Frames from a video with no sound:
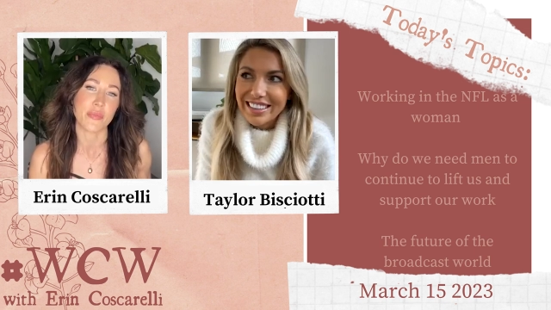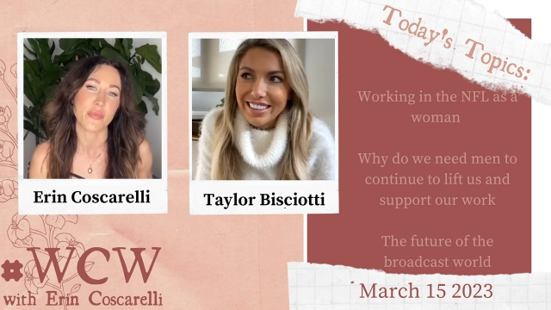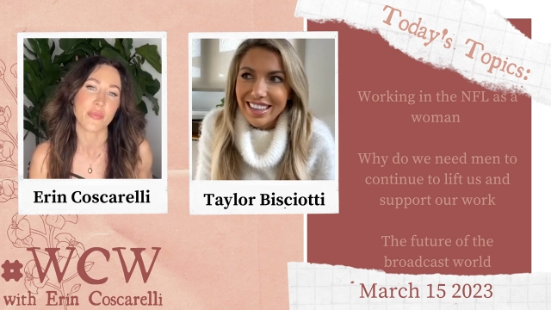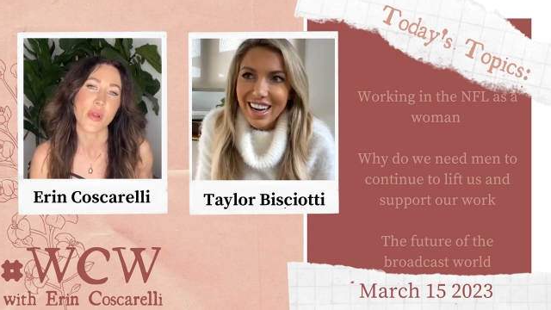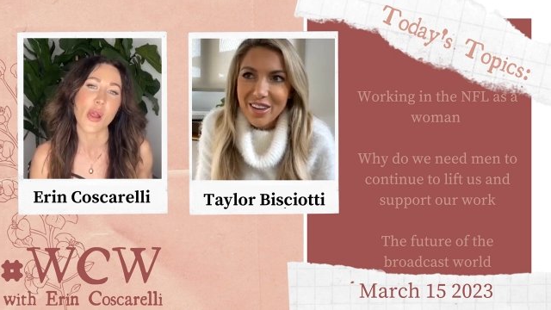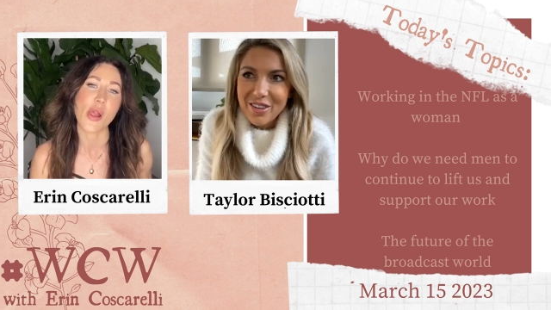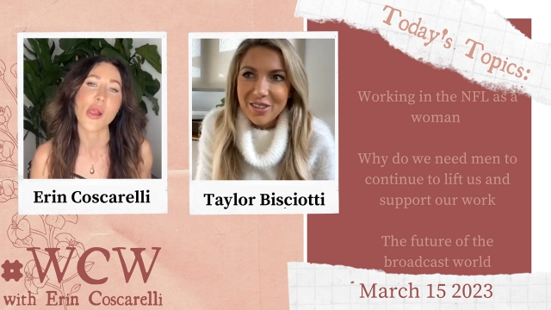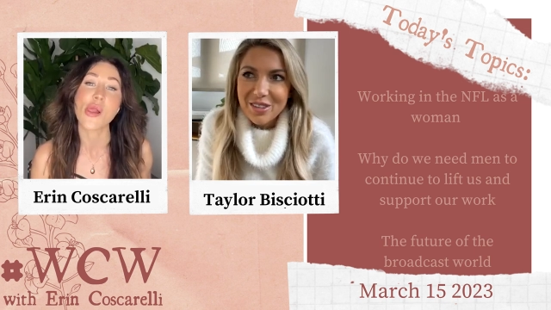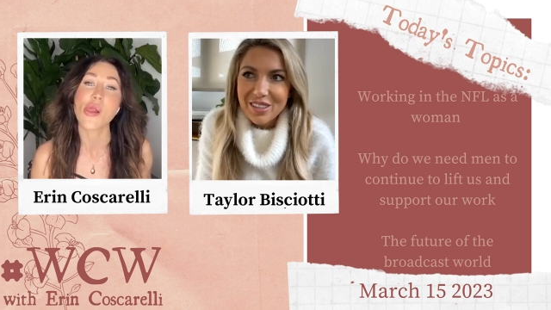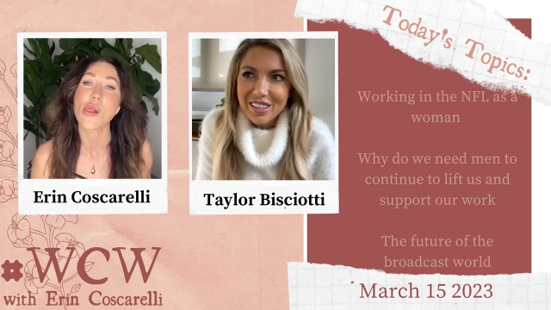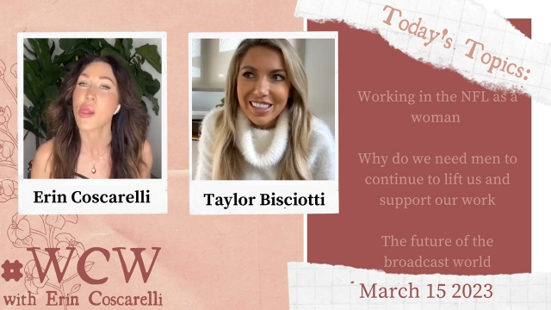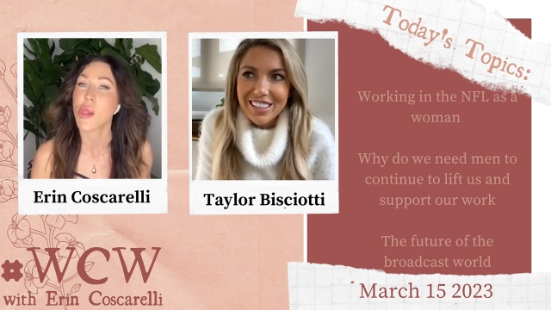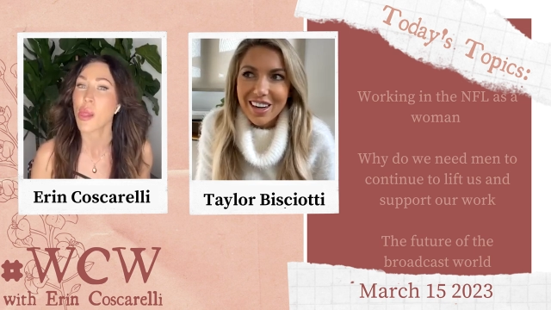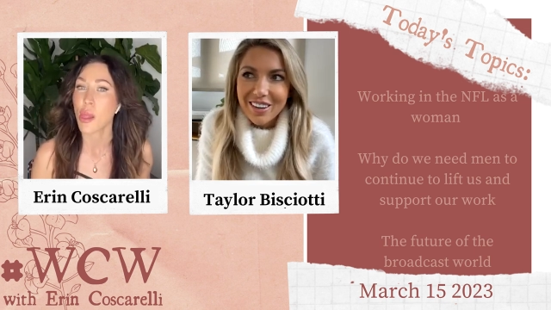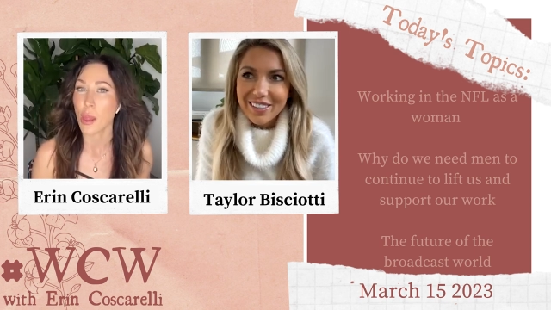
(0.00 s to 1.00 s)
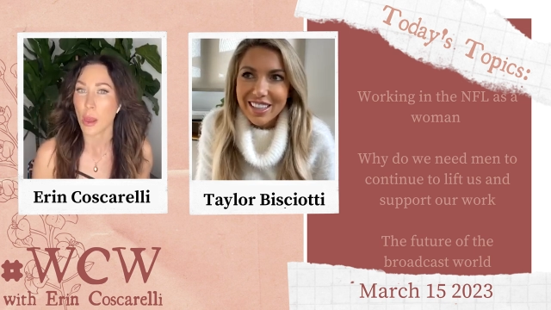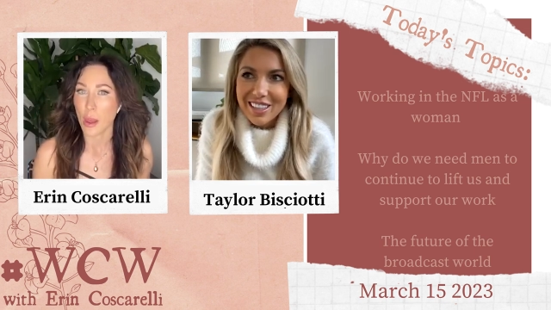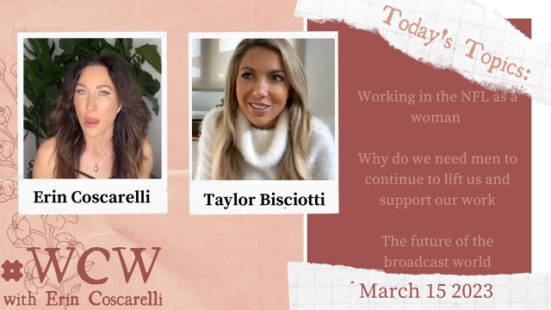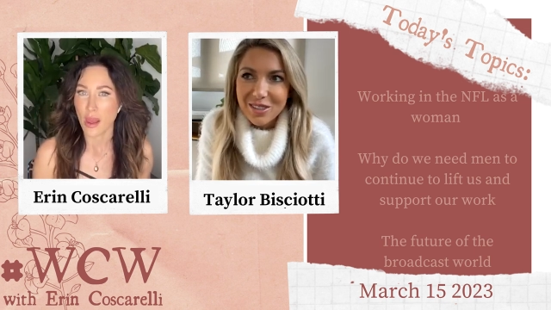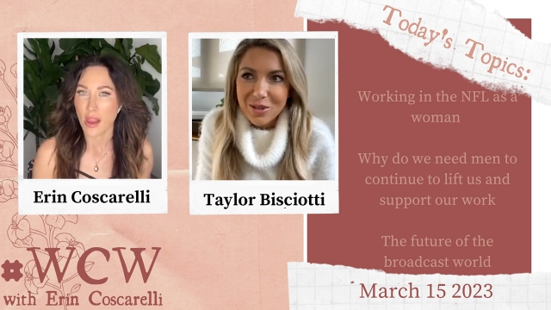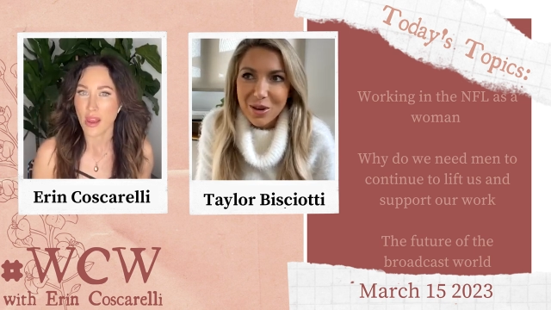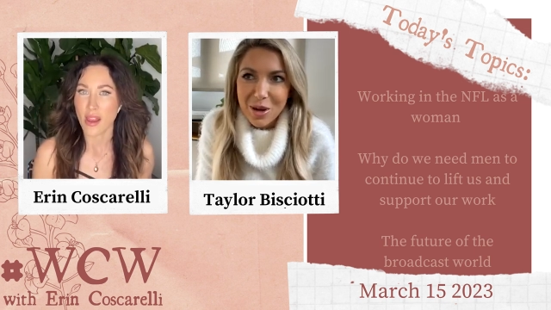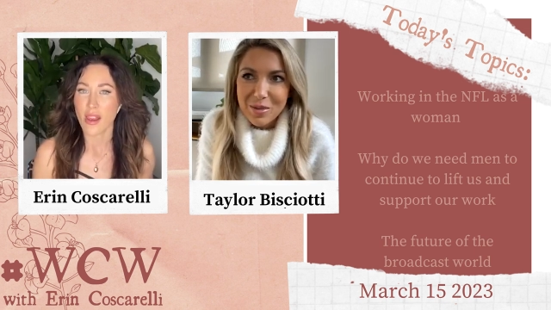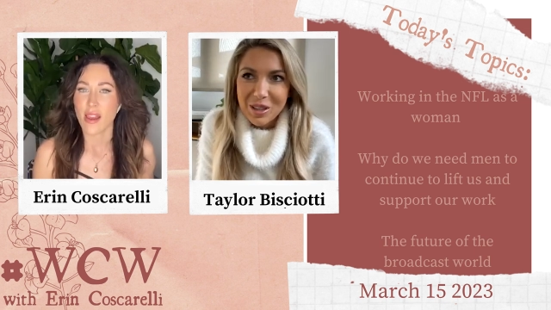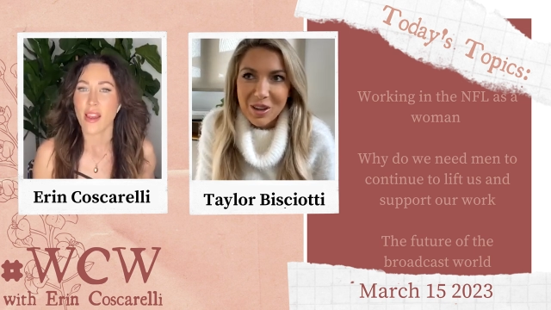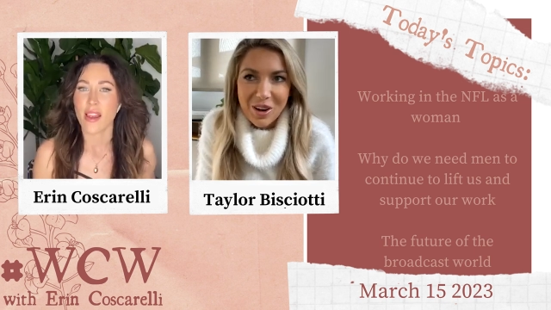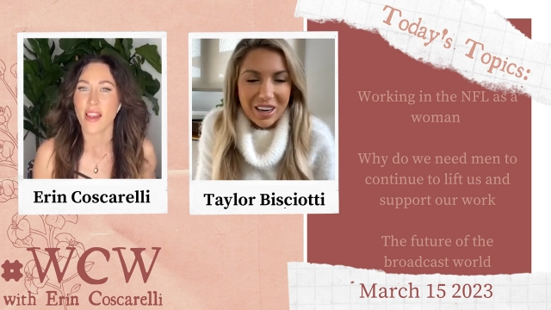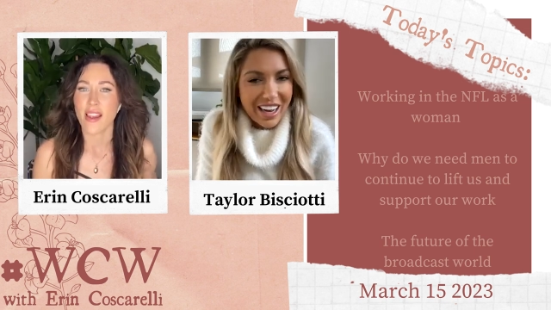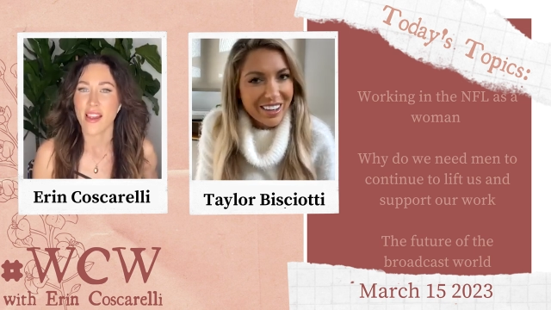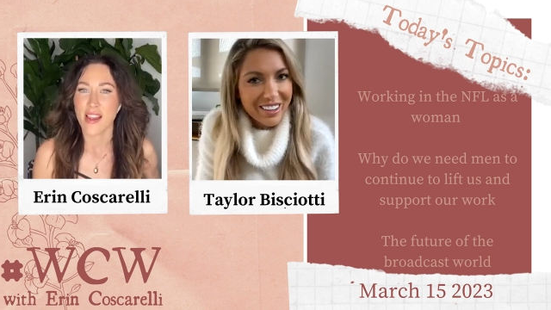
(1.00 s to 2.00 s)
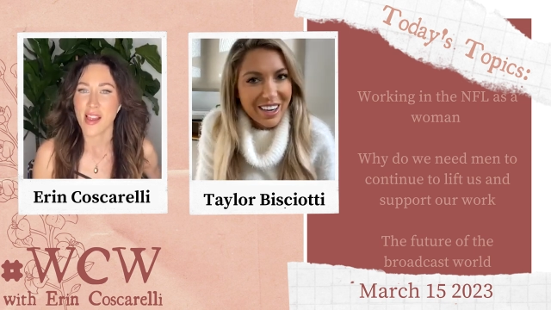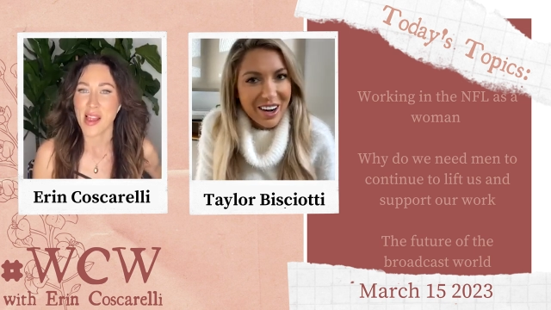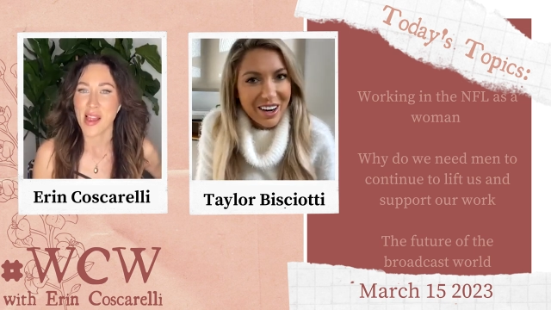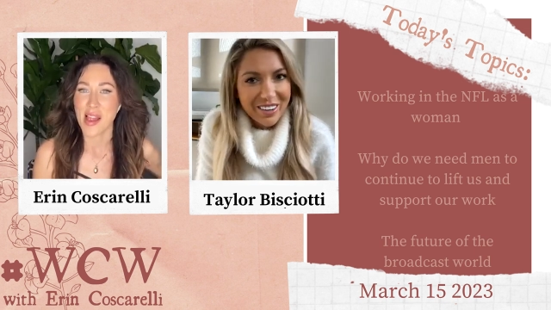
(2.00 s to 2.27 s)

Speaker 1: how those TikTok videos will come along. I don't know.